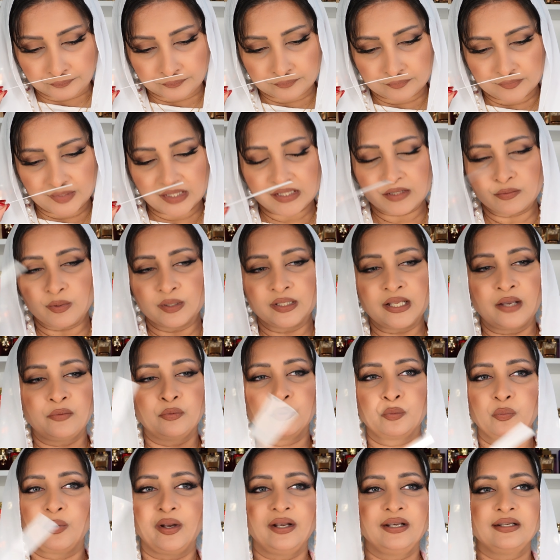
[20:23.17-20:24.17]
This one I
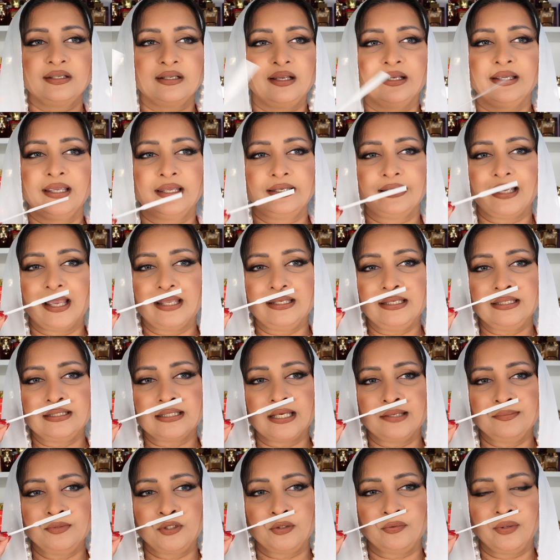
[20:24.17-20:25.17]
would wear it again
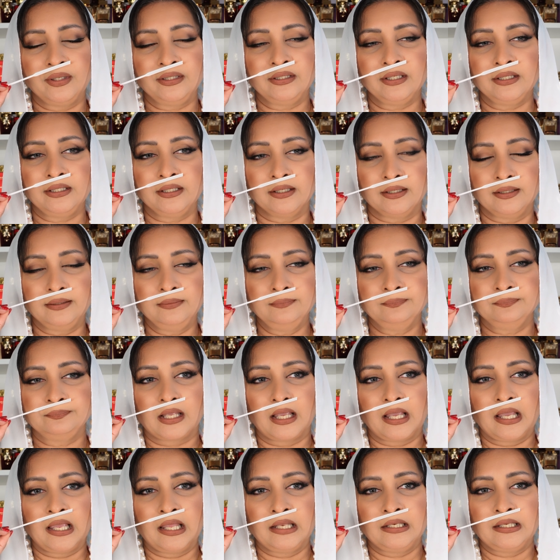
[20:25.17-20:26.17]
anytime during the year
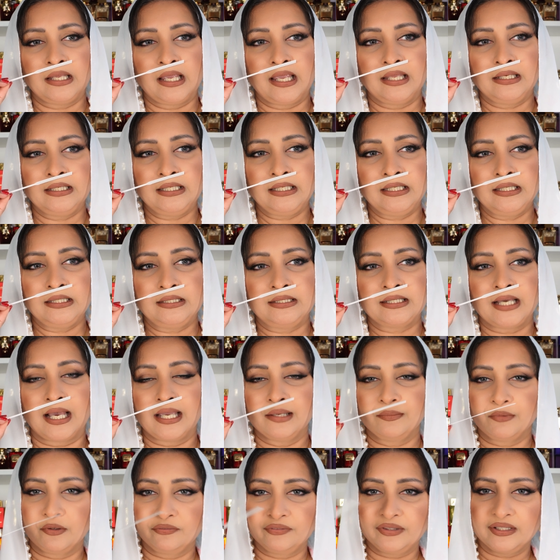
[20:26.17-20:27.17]
and any
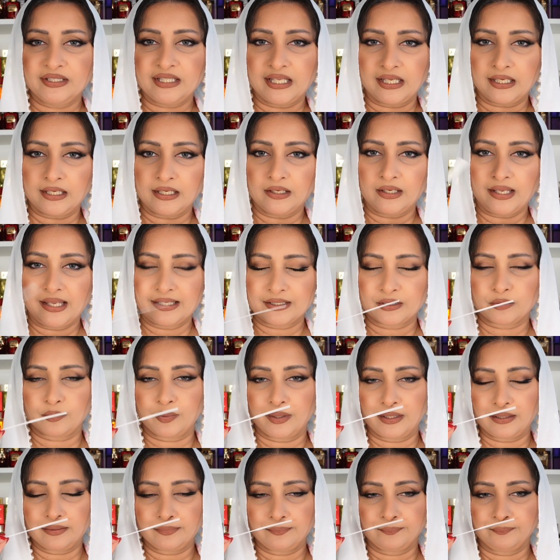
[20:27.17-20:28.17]
time of the day as
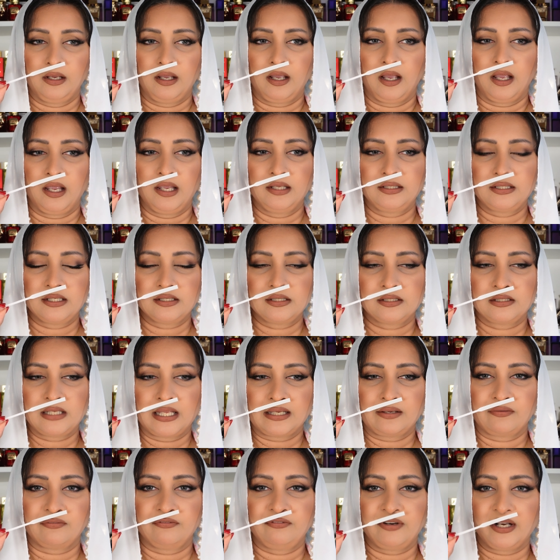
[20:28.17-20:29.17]
well. It is
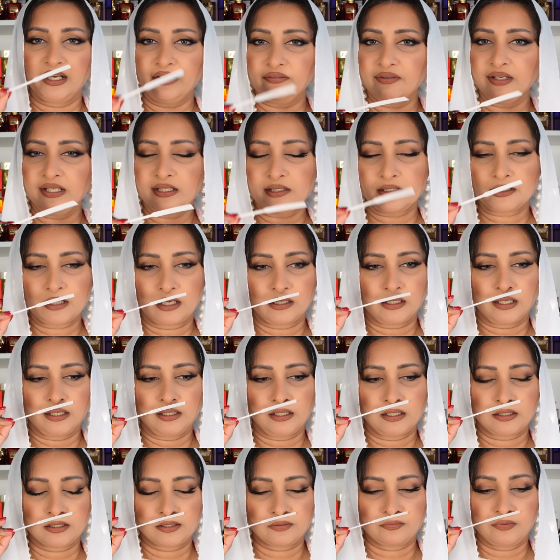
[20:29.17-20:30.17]
like very, very stunning.
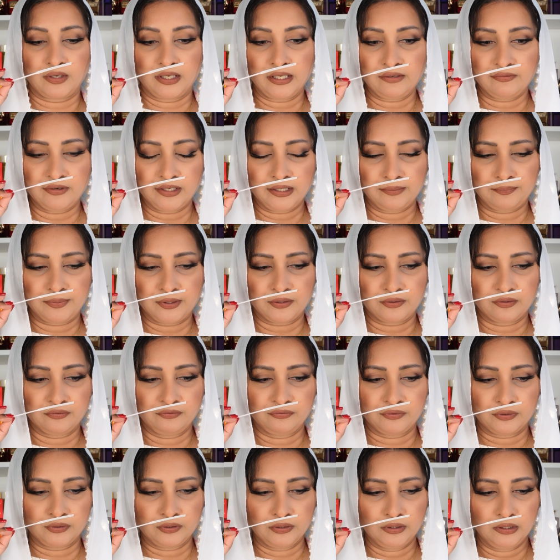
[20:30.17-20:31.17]
It's very, very
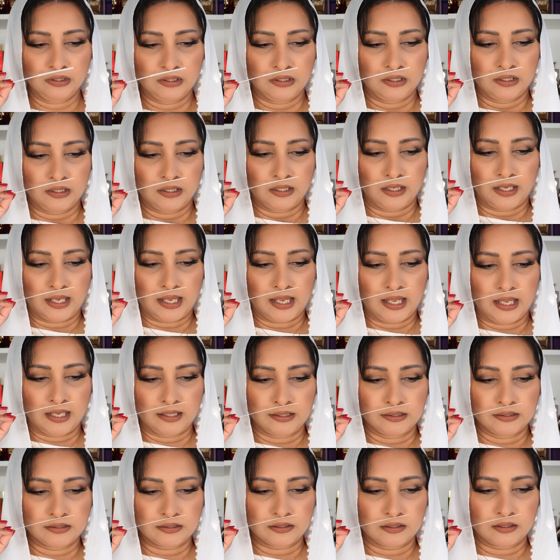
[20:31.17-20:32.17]
beautiful.
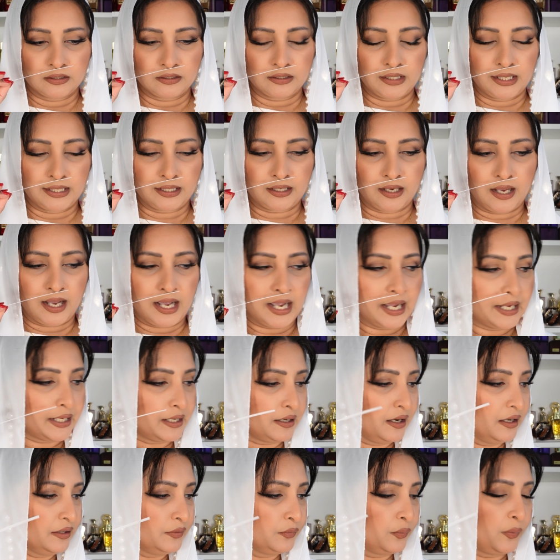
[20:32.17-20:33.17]
And like, I
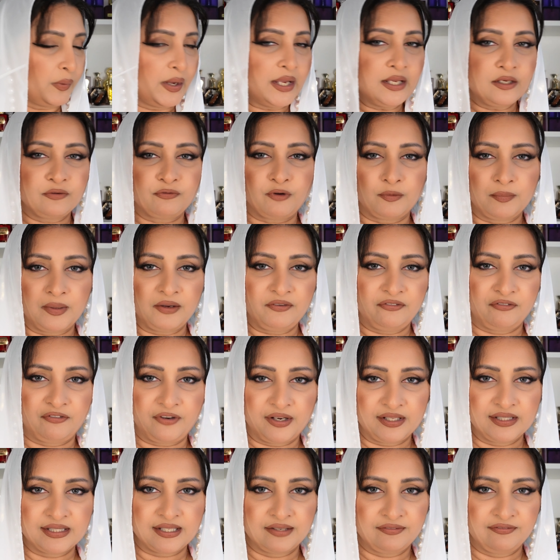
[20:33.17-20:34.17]
can't wait for my
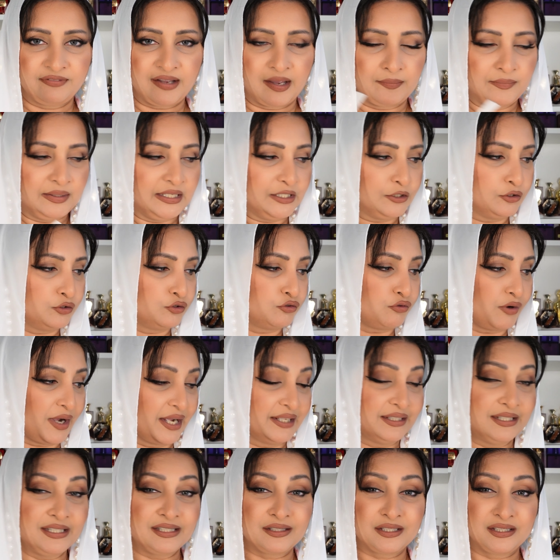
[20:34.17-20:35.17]
friends and family to try
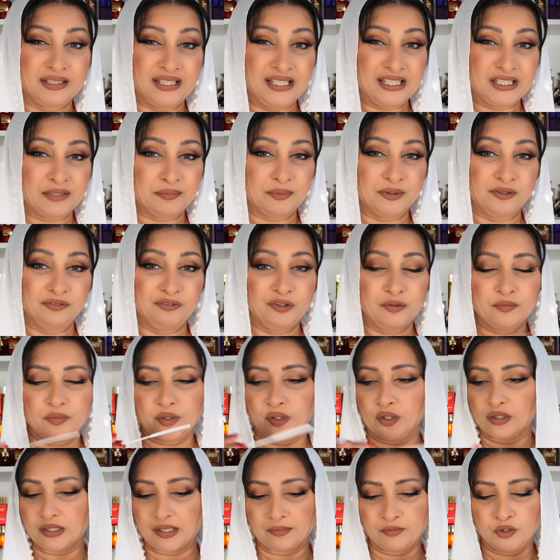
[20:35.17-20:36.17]
these perfumes
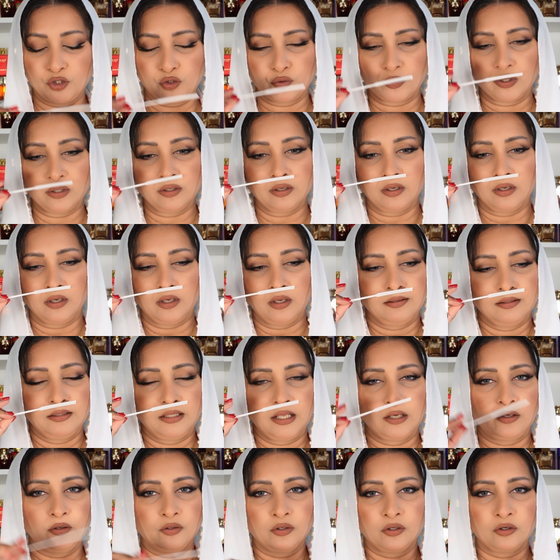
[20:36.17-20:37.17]
because I'm sure
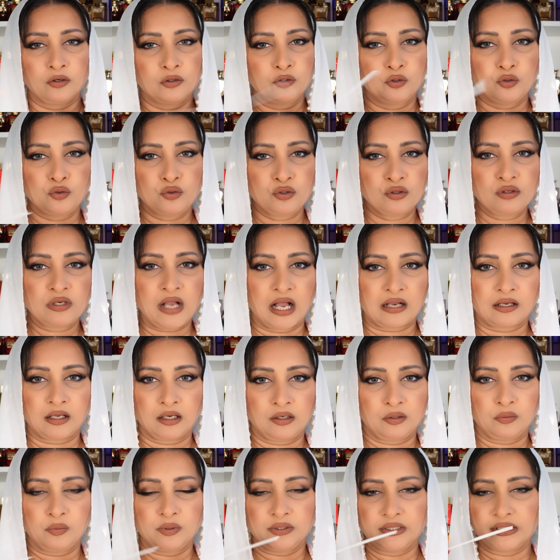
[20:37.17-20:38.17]
they're gonna go goo goo gaga
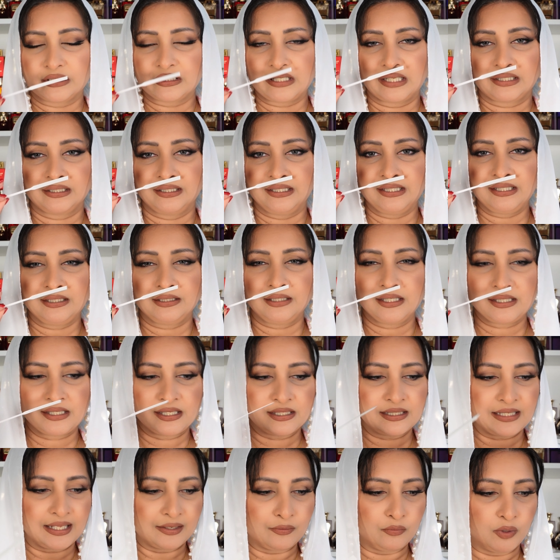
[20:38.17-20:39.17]
over this. Like this
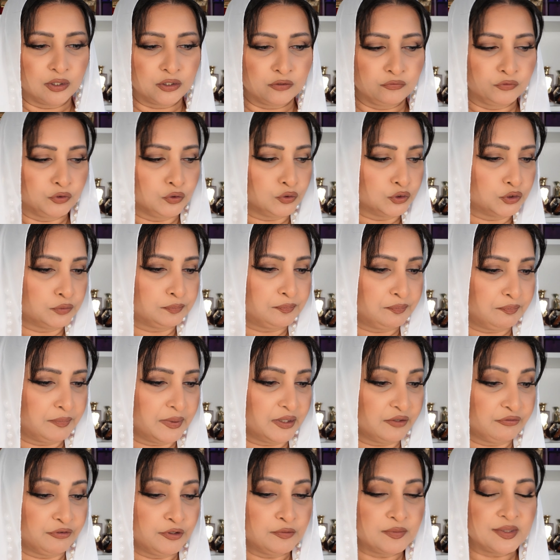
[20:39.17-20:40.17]
is like one of those
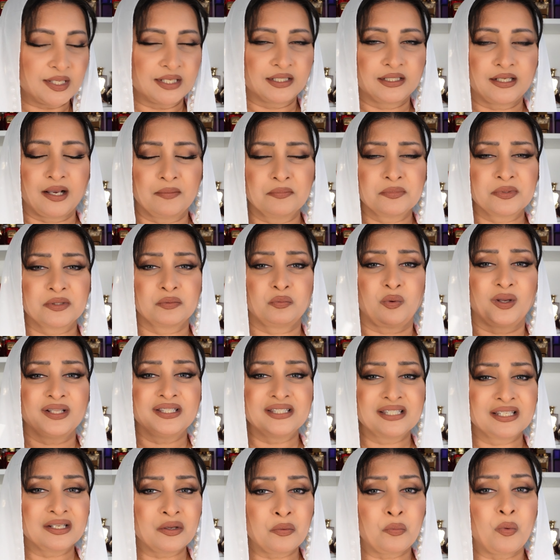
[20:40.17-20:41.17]
perfumes that comes
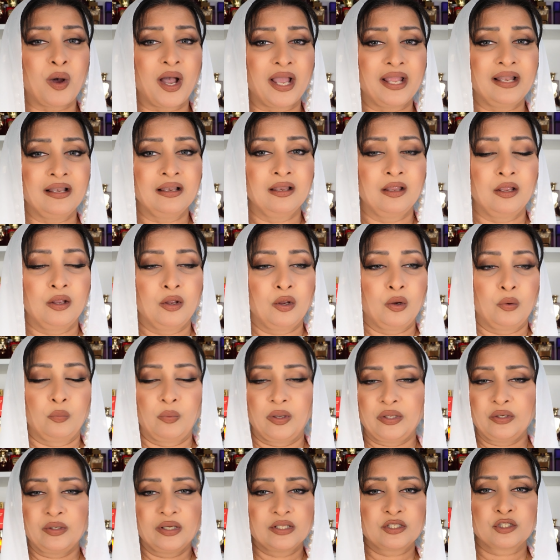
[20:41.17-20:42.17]
once in a while
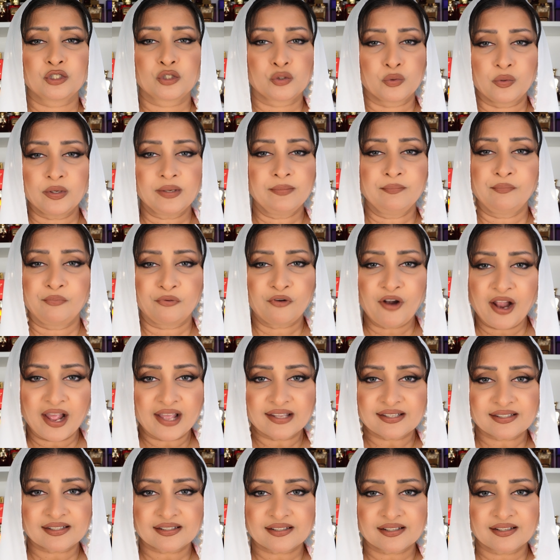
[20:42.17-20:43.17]
where you get so
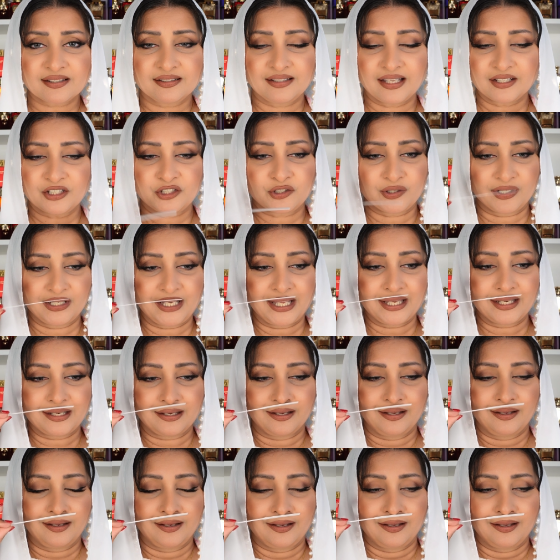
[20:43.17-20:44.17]
impressed that you're like,
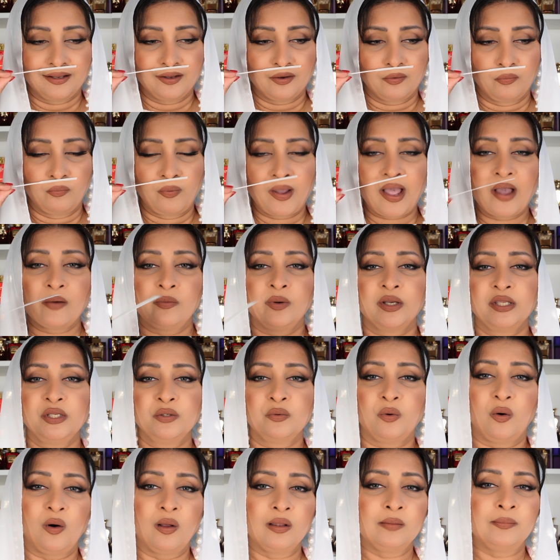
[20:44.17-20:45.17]
where were
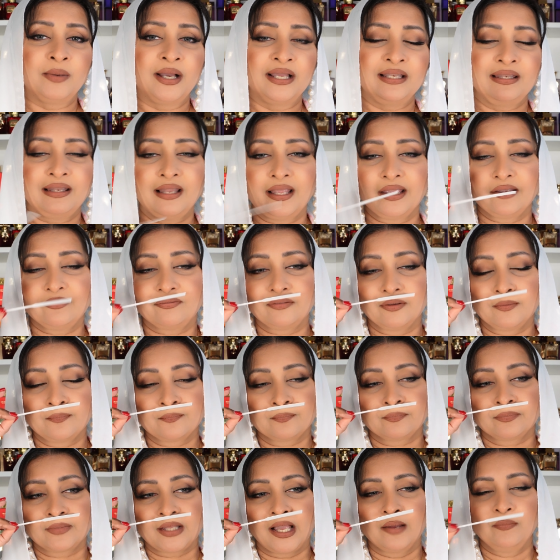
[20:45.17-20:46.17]
you all my life?
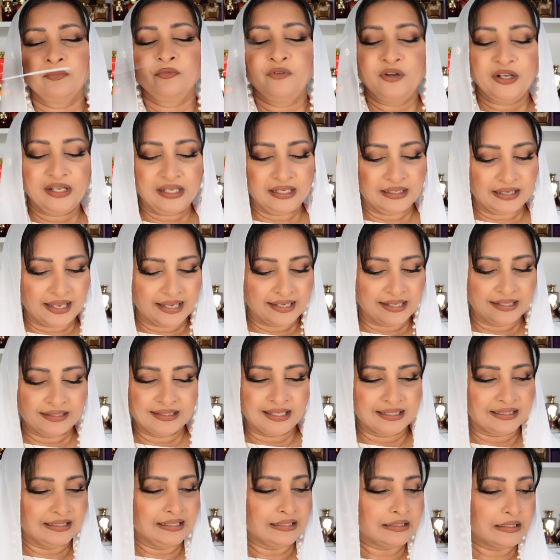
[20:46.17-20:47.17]
I'm really liking
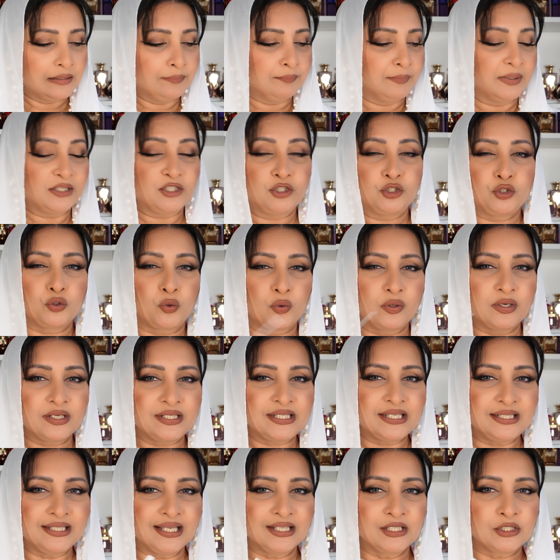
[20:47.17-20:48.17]
that little
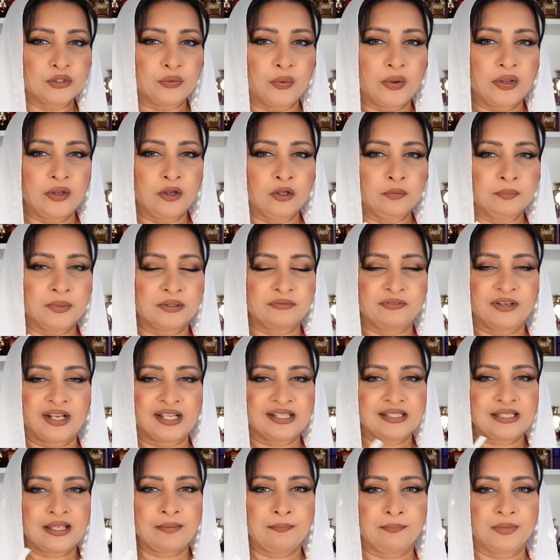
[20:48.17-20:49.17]
maturity that's going on. But when I
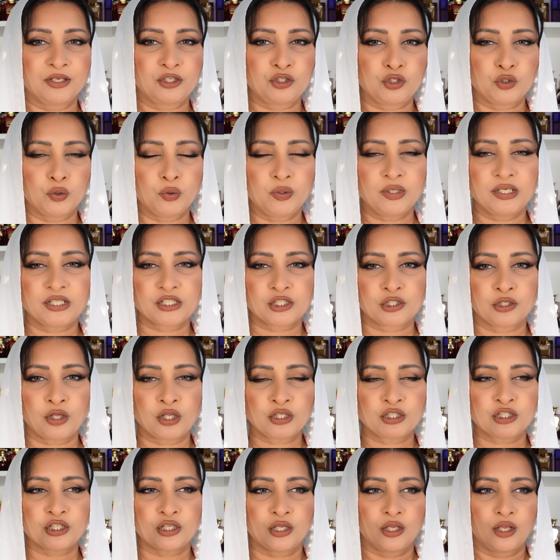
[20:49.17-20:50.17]
say mature, it's
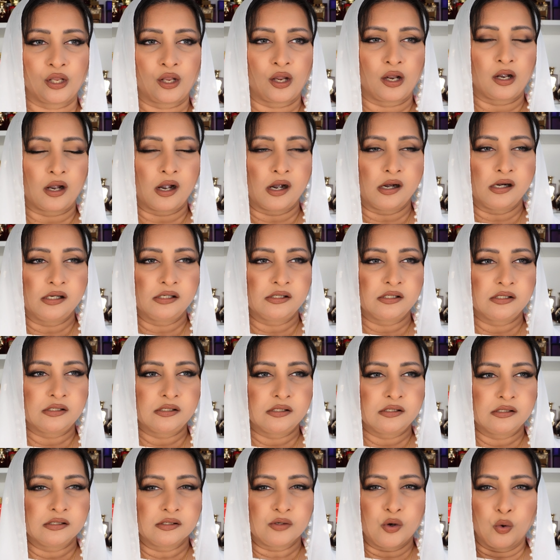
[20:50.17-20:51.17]
not
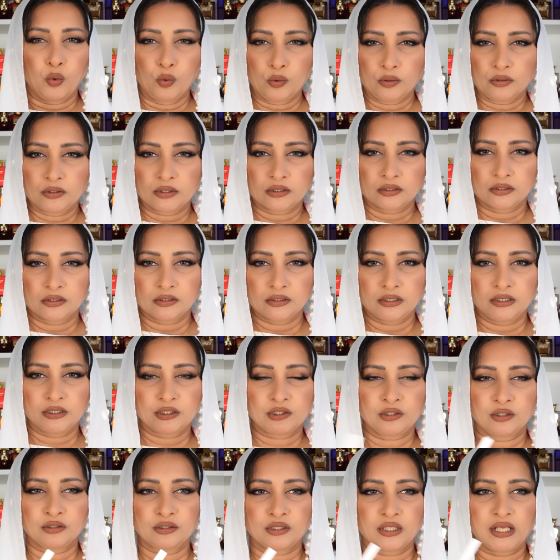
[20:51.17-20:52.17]
old, it's
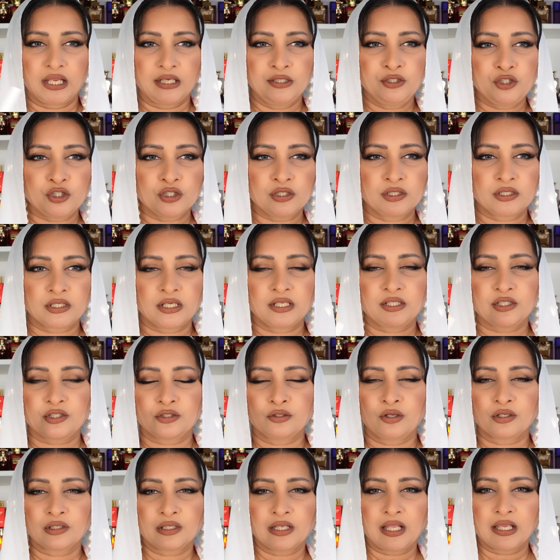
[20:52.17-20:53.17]
not ancient, it's
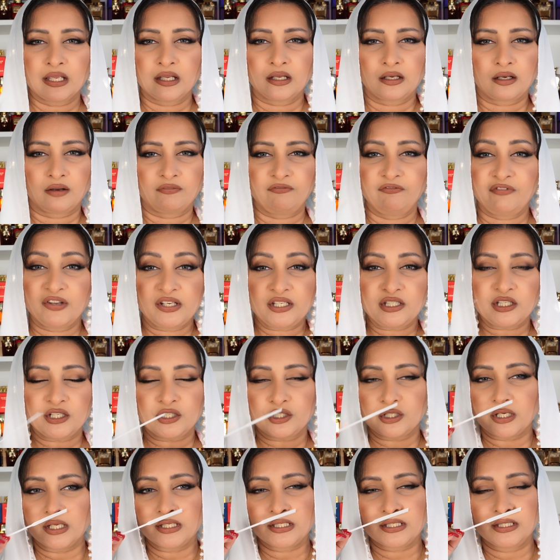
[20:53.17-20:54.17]
not like vintage.